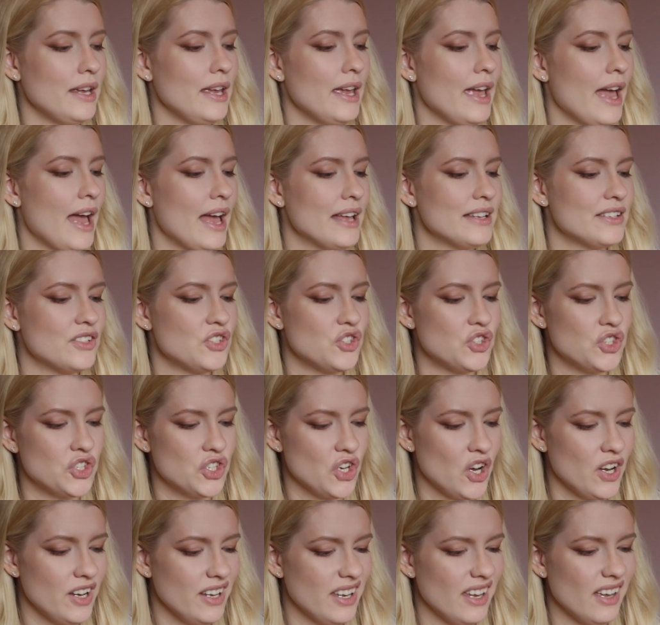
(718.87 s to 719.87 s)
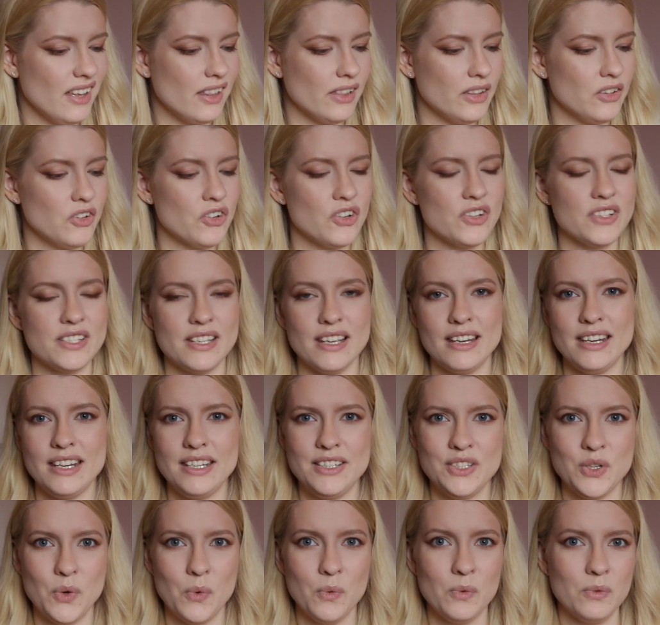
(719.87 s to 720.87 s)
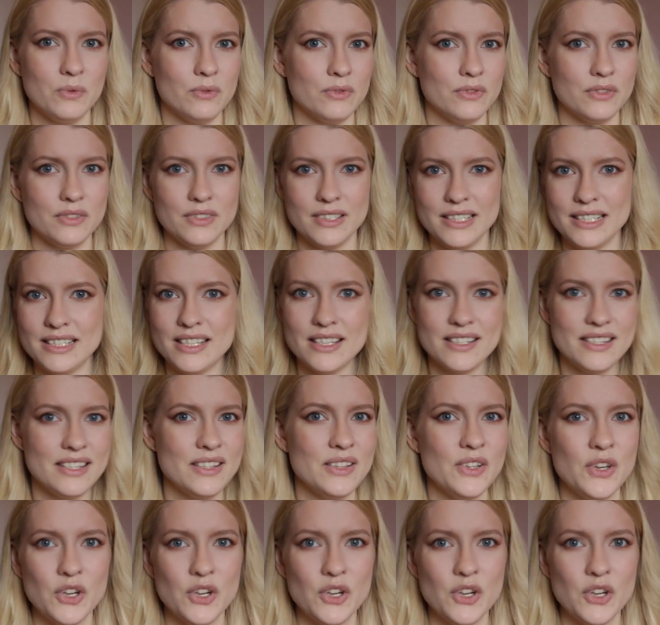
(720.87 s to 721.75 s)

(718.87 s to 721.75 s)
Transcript: It has chunky glitters, and it doesn't